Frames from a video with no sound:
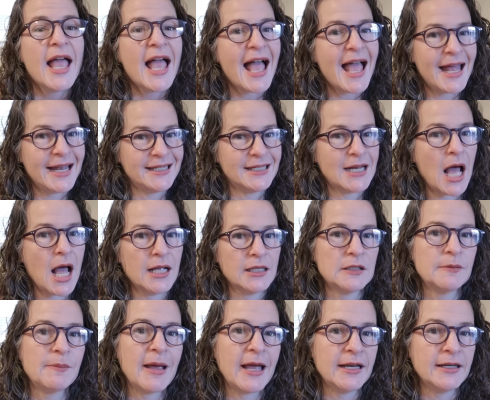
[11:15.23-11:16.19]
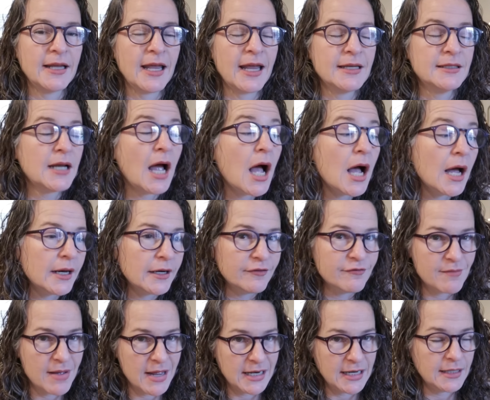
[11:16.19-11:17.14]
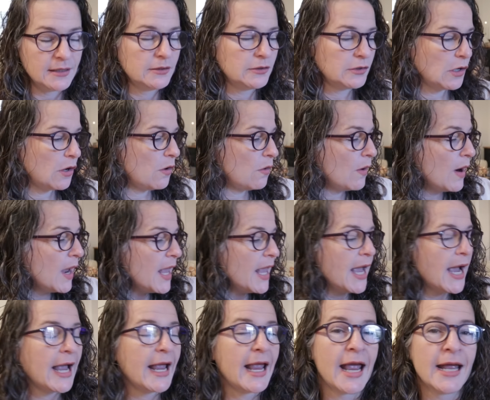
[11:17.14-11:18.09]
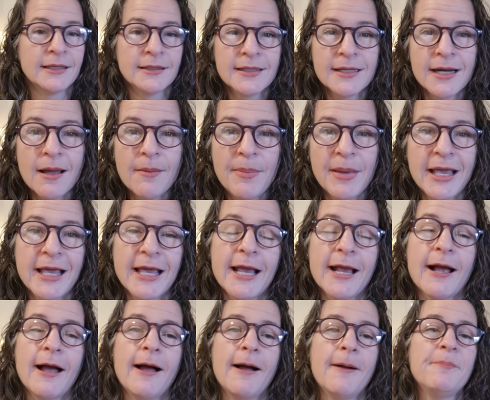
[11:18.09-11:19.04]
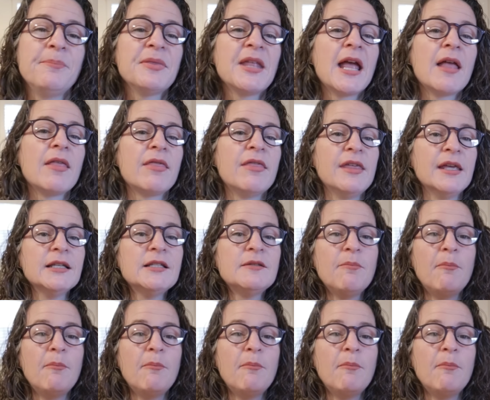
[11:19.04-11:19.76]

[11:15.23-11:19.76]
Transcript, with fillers: and not spend a ton of money. So I ended up picking up this